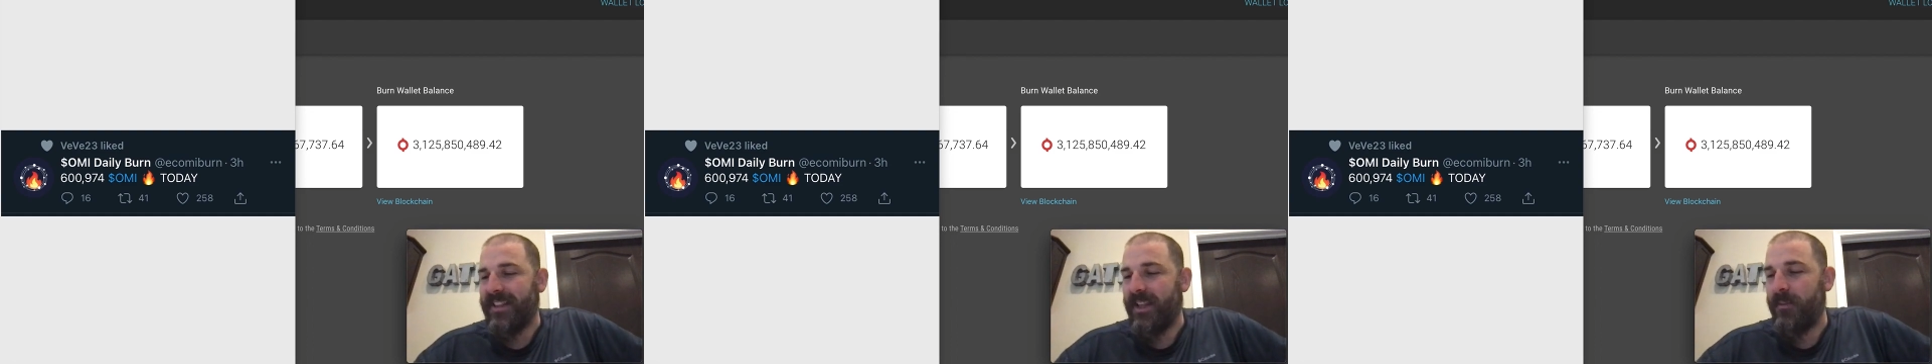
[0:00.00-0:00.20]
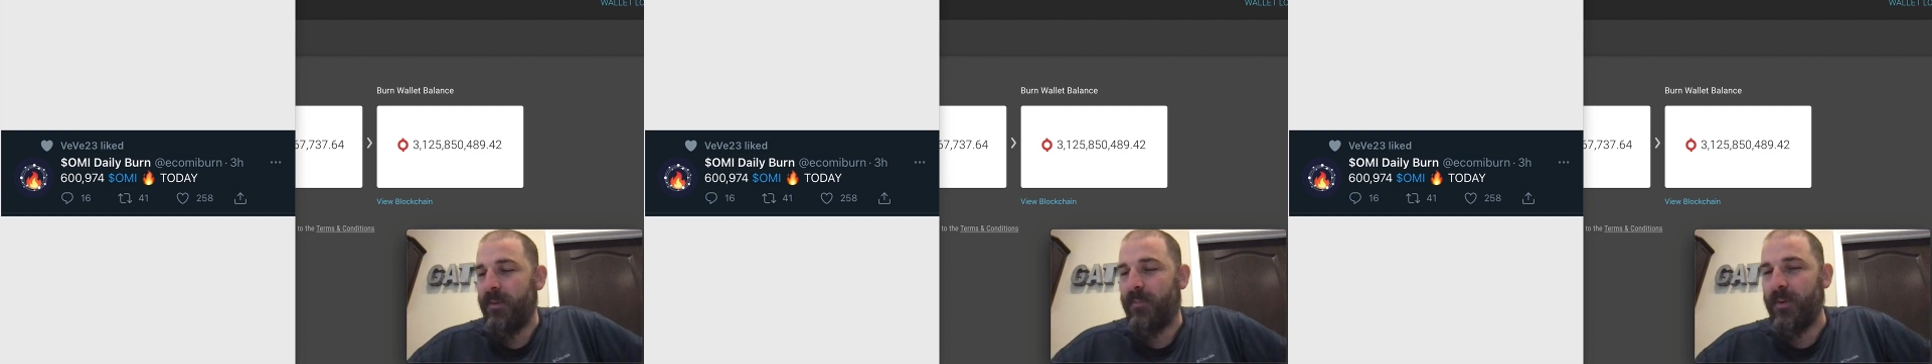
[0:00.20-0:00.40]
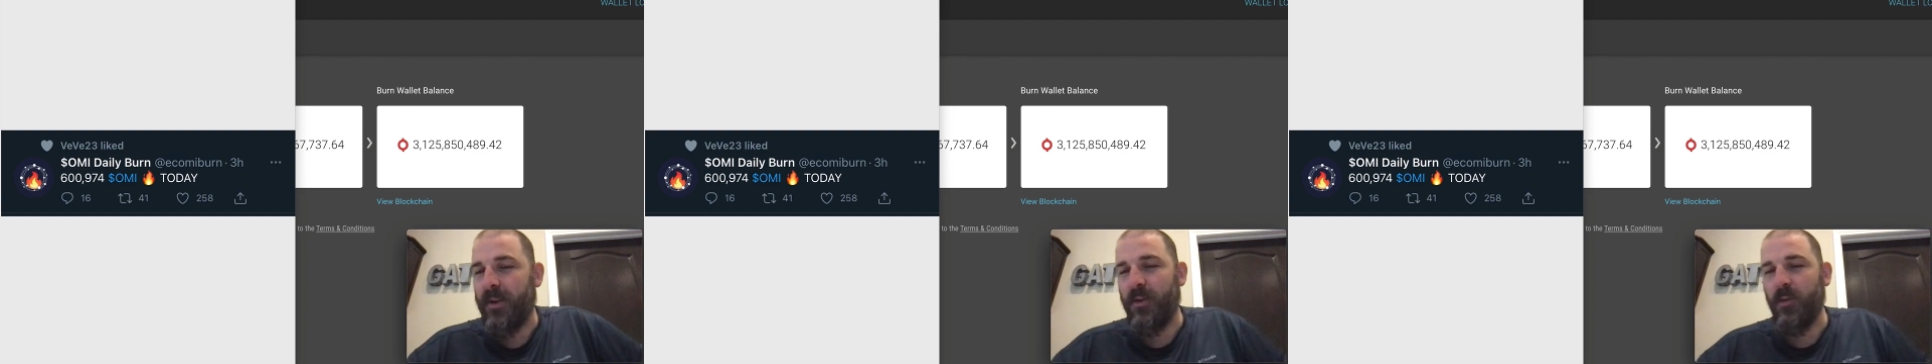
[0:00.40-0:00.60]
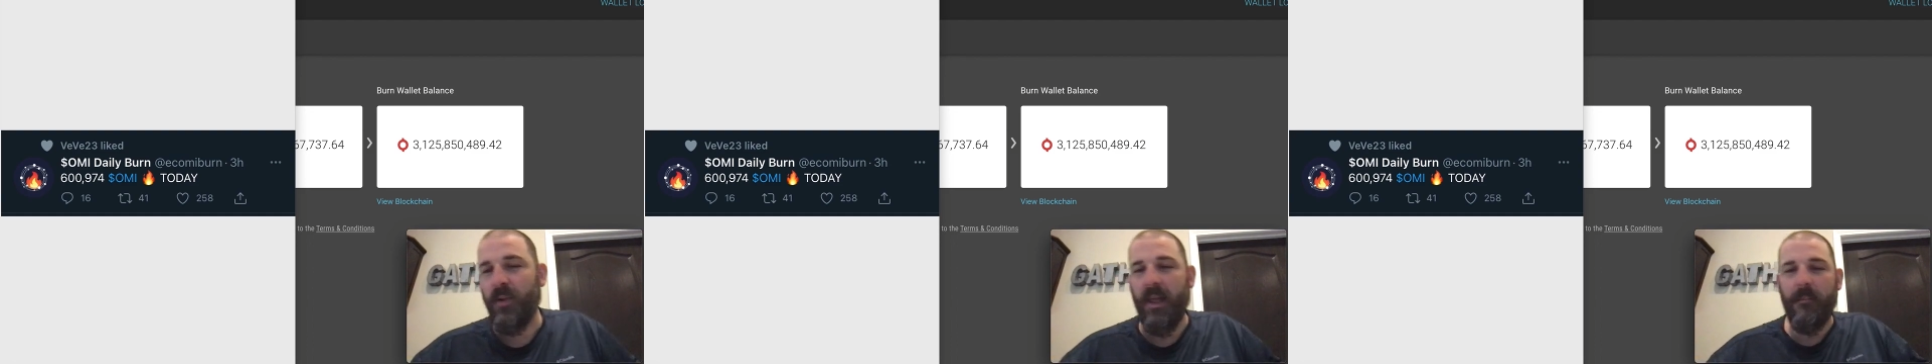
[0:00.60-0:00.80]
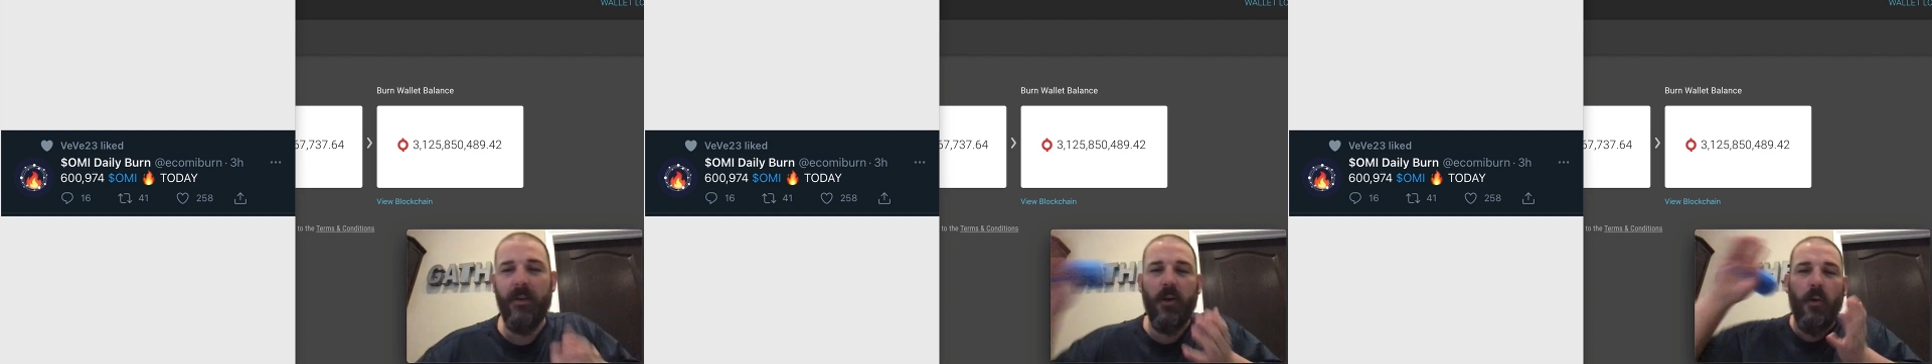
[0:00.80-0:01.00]
That'd be pretty cool.
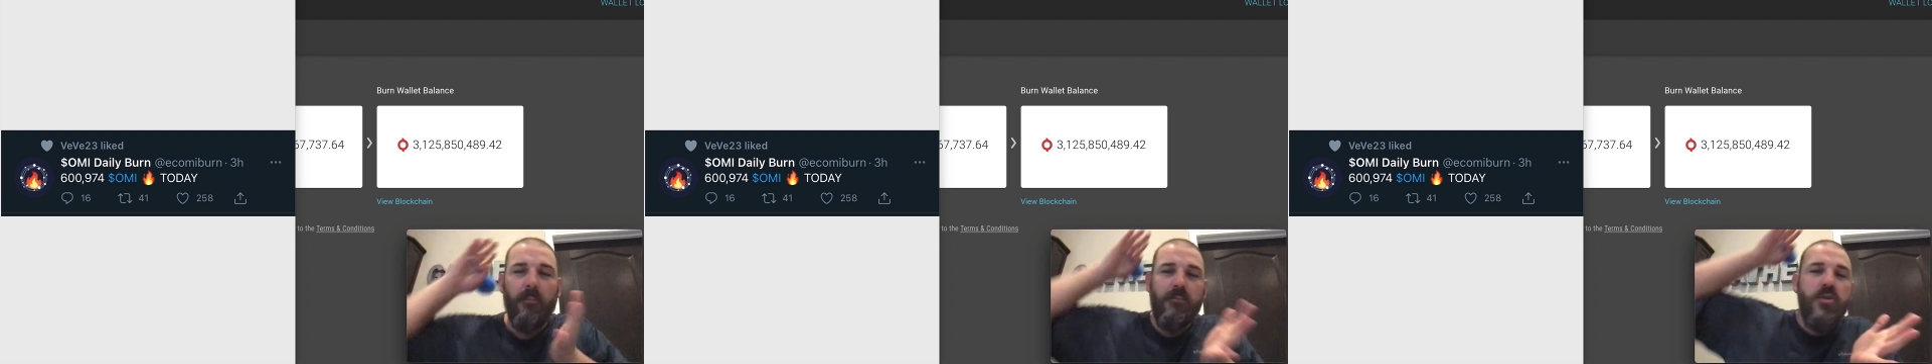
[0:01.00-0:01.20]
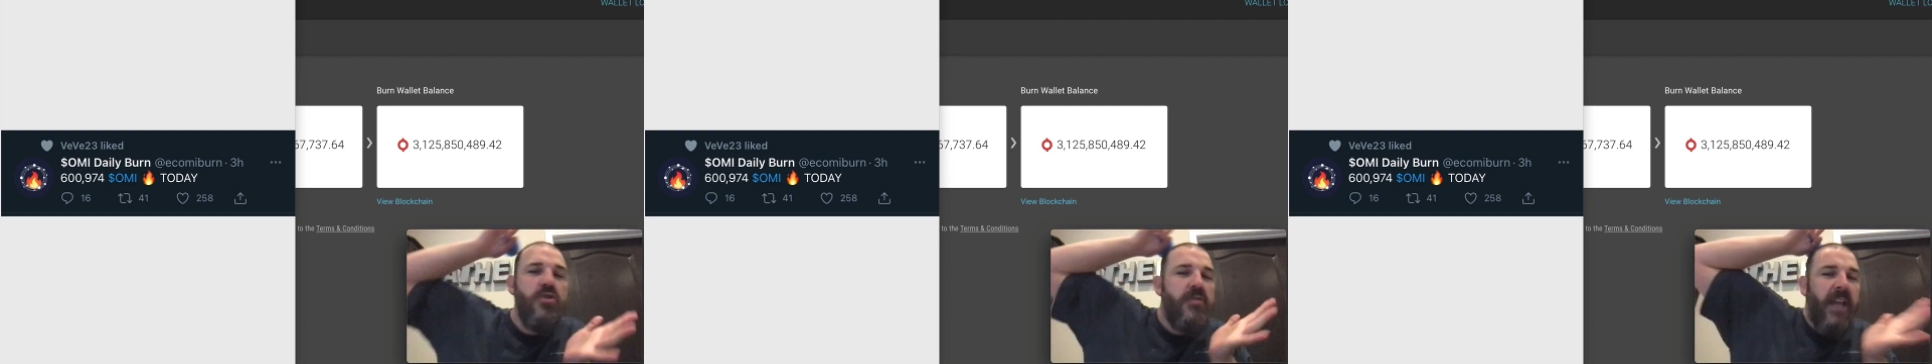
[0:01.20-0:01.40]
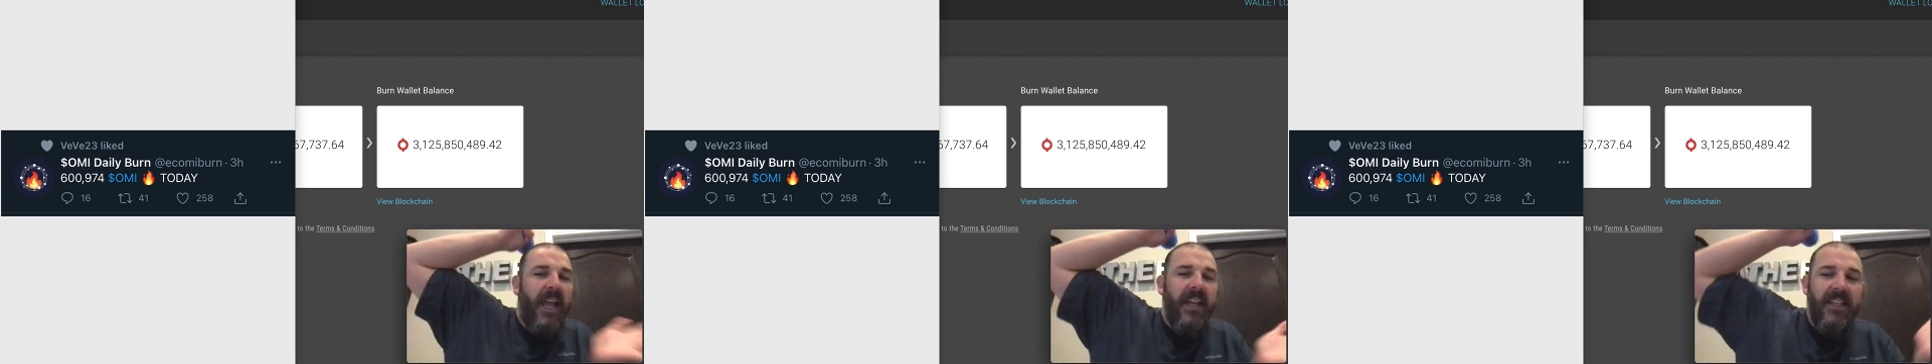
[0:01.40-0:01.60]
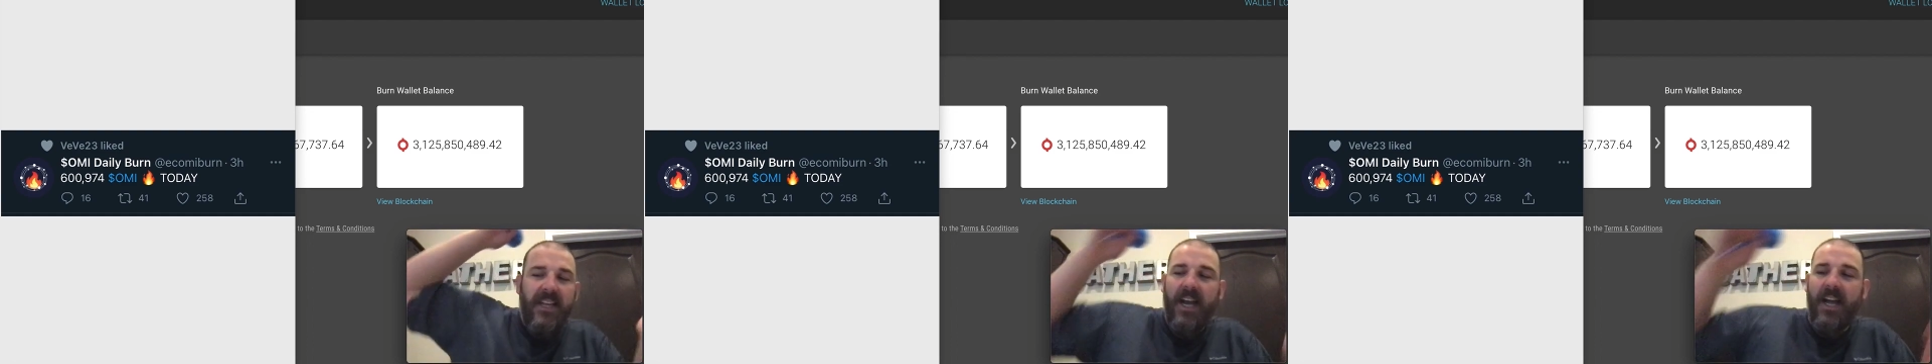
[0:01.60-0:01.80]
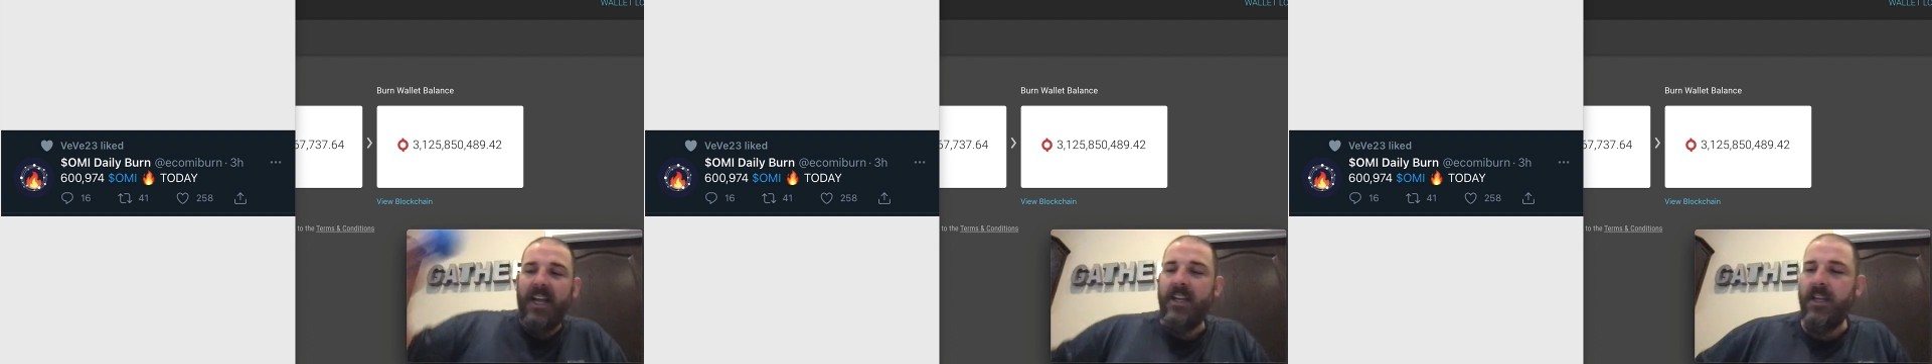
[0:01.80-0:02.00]
That big old moonhead
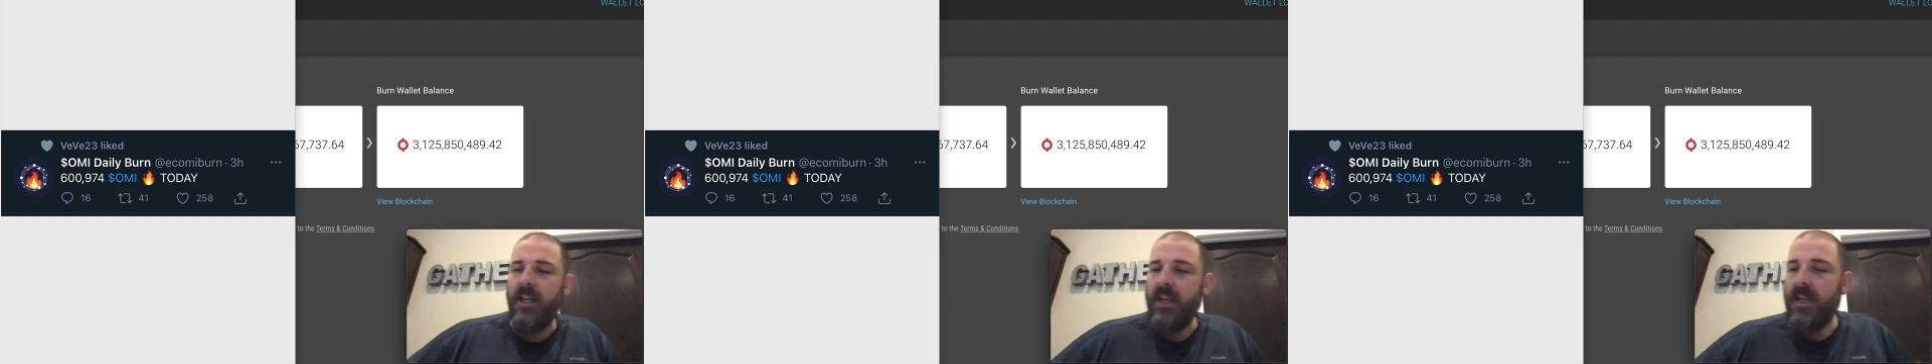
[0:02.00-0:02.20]
guy.